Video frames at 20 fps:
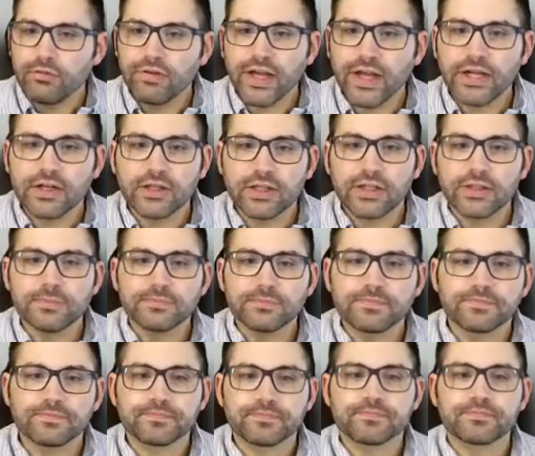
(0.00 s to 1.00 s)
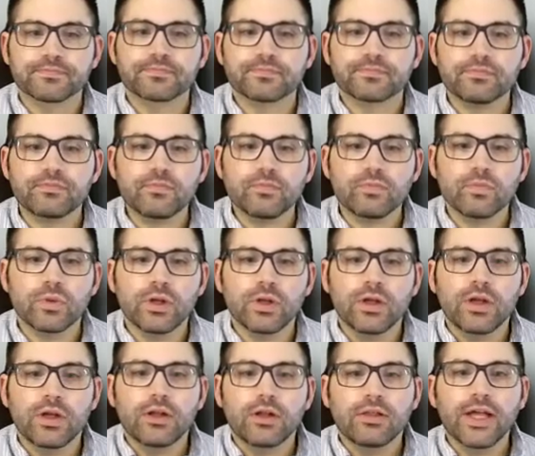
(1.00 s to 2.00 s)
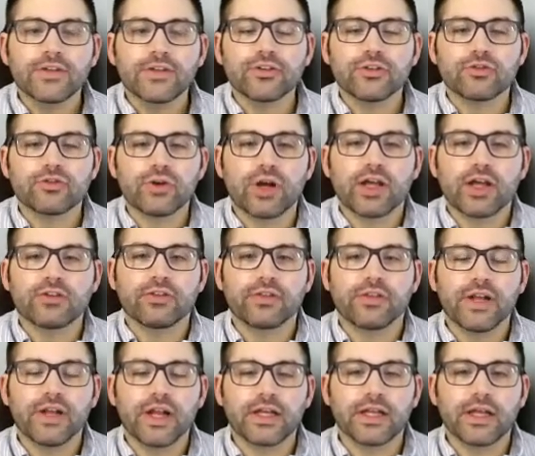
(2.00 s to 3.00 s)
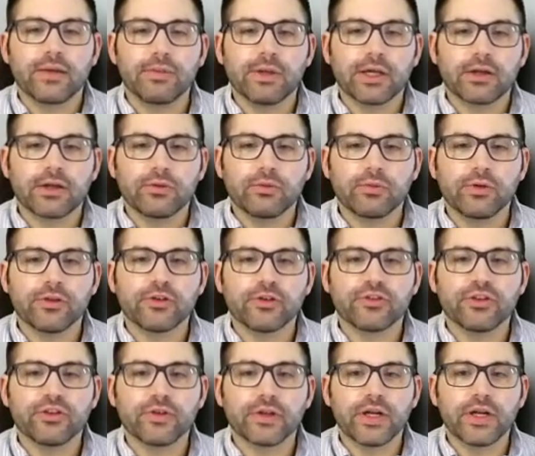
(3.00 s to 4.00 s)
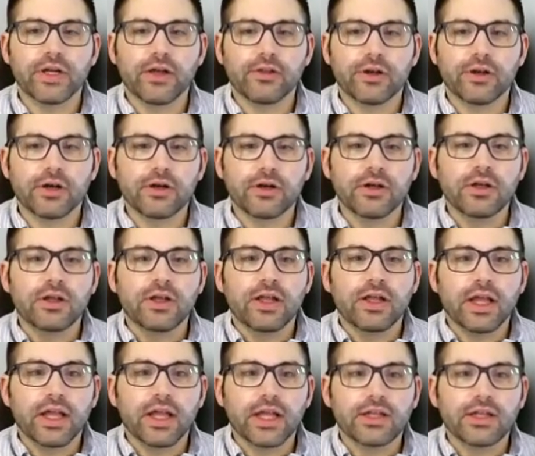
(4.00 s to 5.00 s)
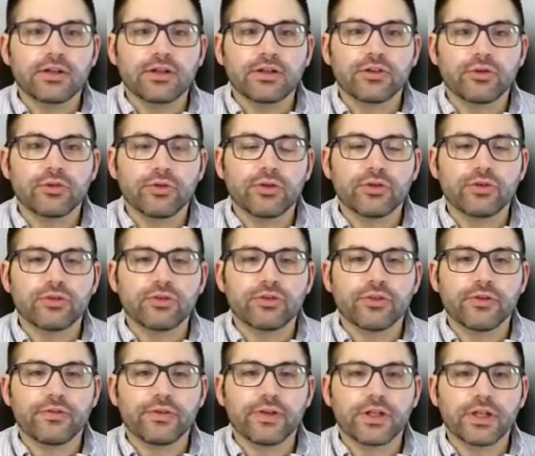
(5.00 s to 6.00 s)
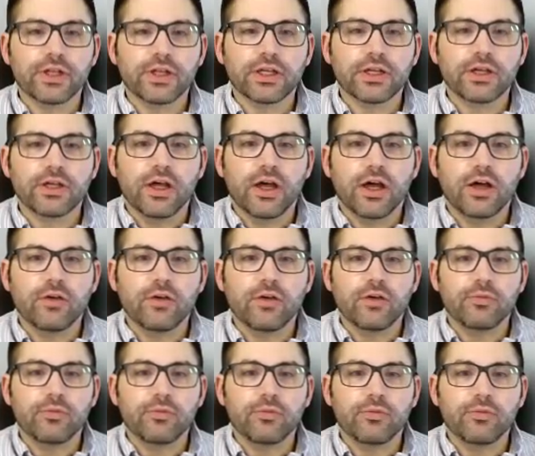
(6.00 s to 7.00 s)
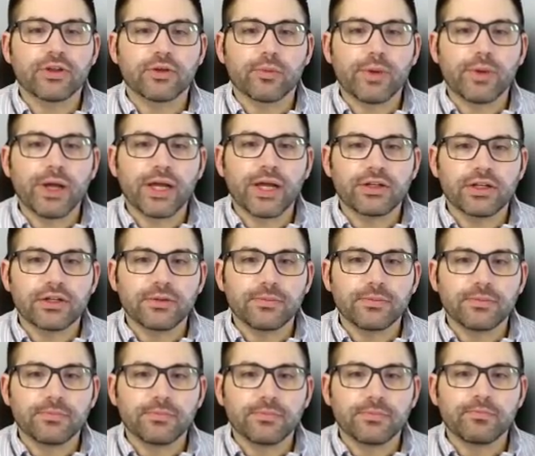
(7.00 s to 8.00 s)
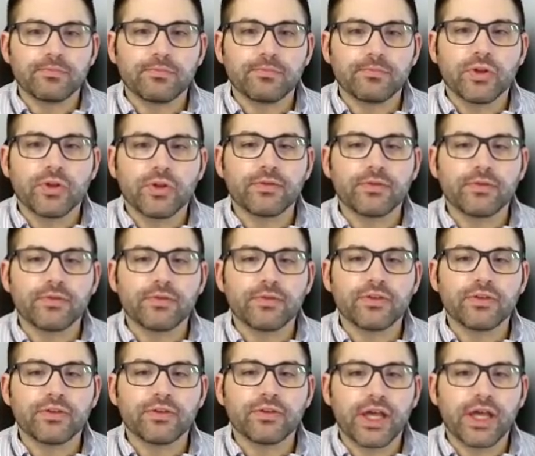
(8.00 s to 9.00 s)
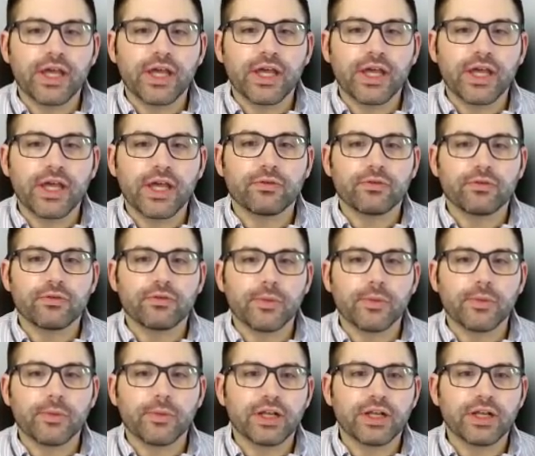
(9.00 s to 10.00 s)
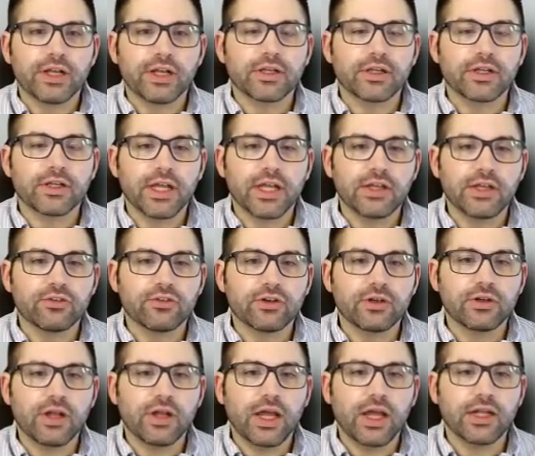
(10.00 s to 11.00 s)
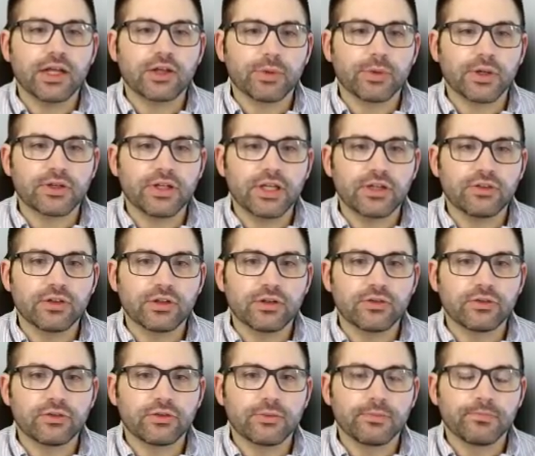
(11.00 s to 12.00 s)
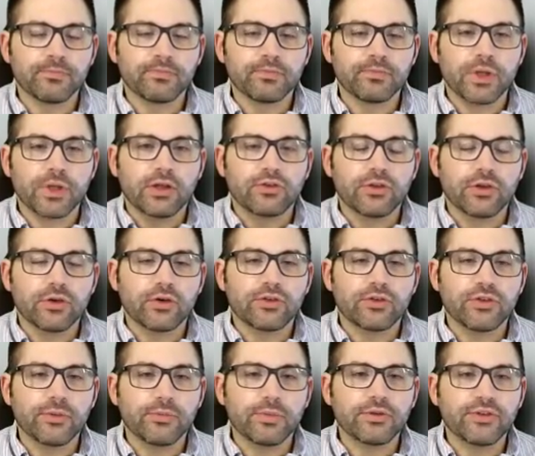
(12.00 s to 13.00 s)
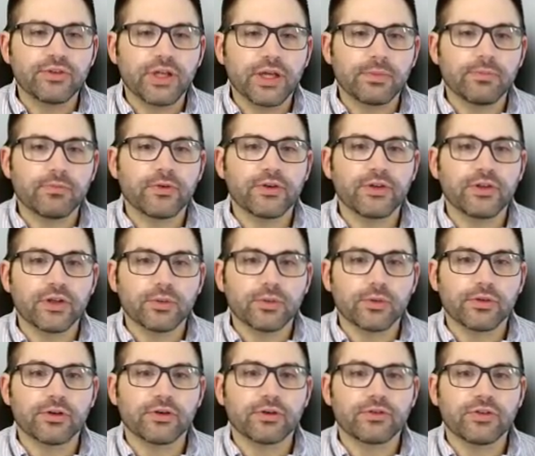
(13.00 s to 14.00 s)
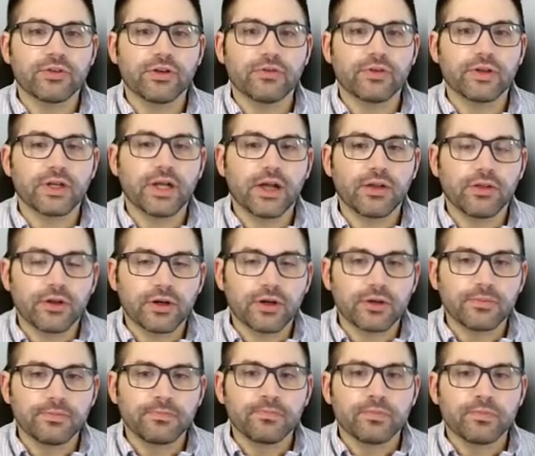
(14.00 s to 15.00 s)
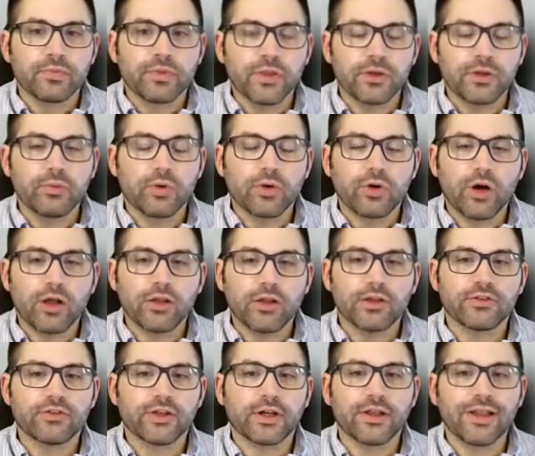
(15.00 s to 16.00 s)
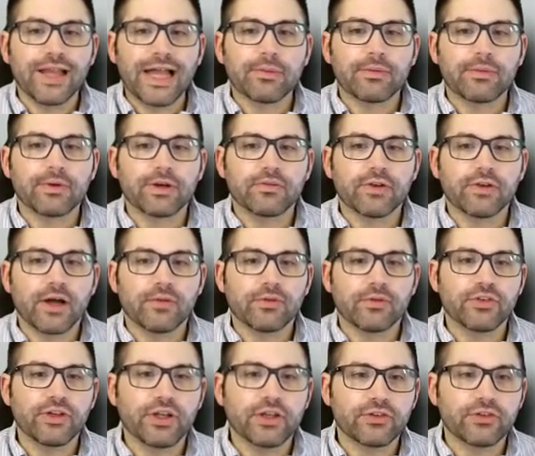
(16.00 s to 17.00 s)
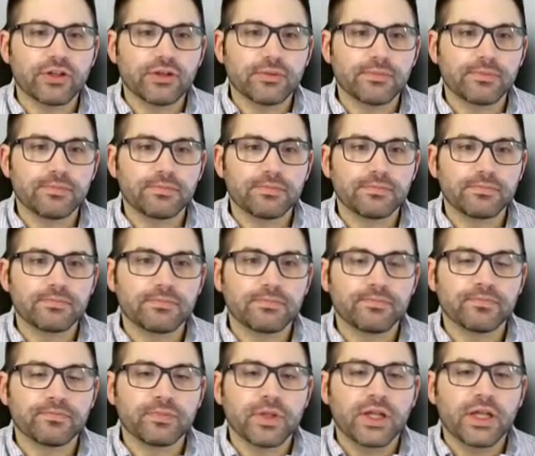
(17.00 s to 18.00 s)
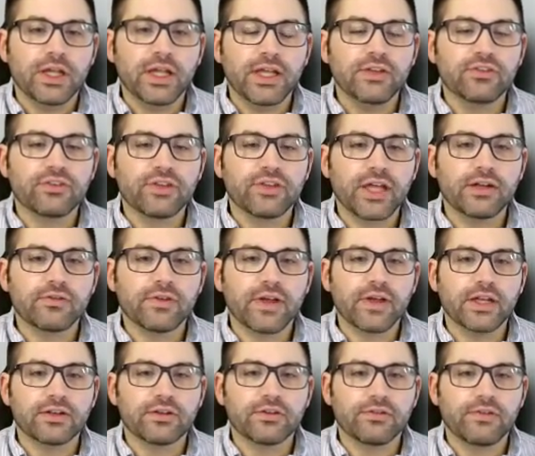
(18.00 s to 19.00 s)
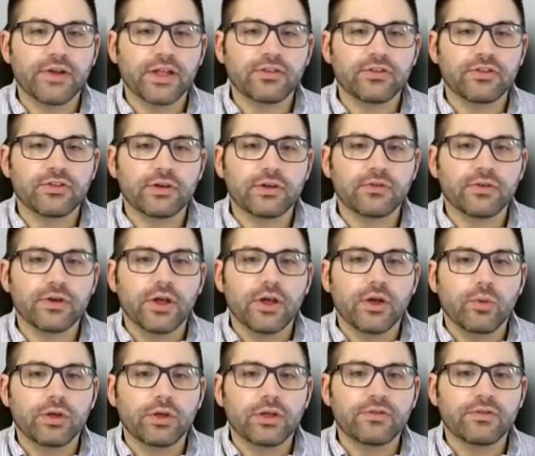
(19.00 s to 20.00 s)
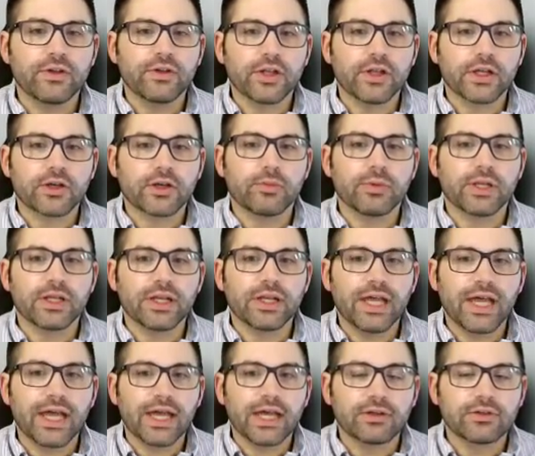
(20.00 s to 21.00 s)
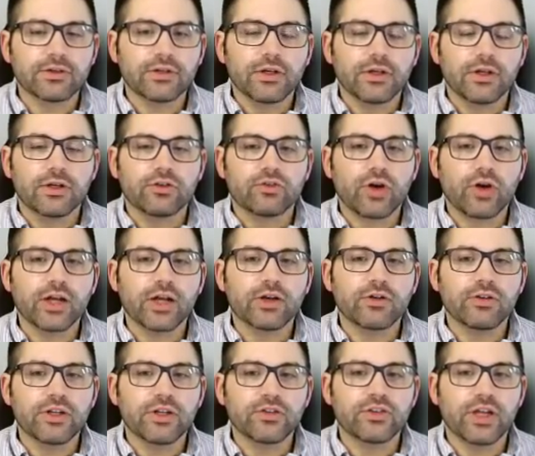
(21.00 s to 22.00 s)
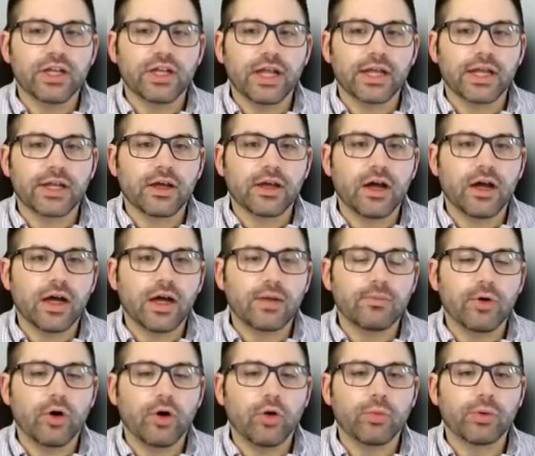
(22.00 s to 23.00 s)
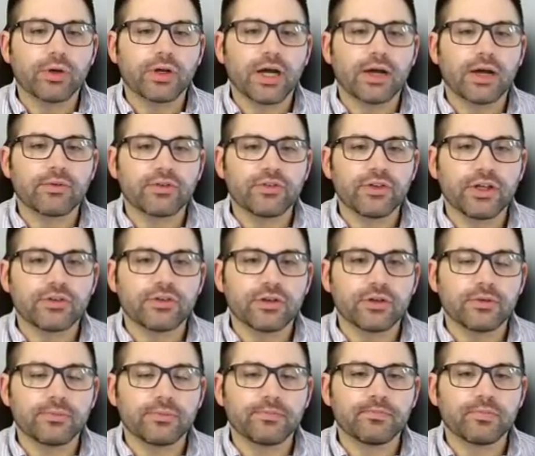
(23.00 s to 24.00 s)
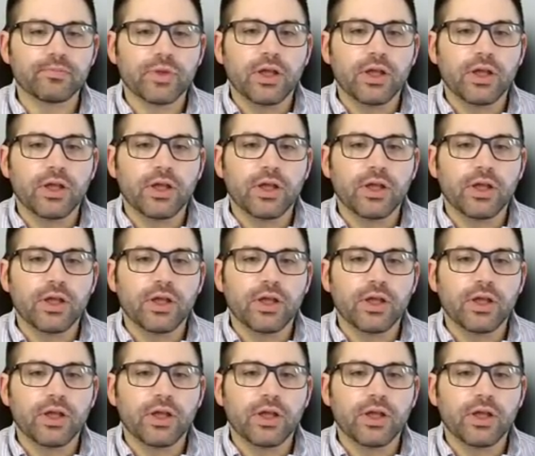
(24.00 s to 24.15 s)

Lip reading: Finally, let's address the dynamic with your significant other and to reduce the feeling of being constantly reminded. This often stems from a breakdown in communication and expectations. So a simple tip for dealing with your significant other, we'll call this the collaborative conversation. Instead of getting defensive when you feel like you're being nagged, try to initiate a calm, open conversation.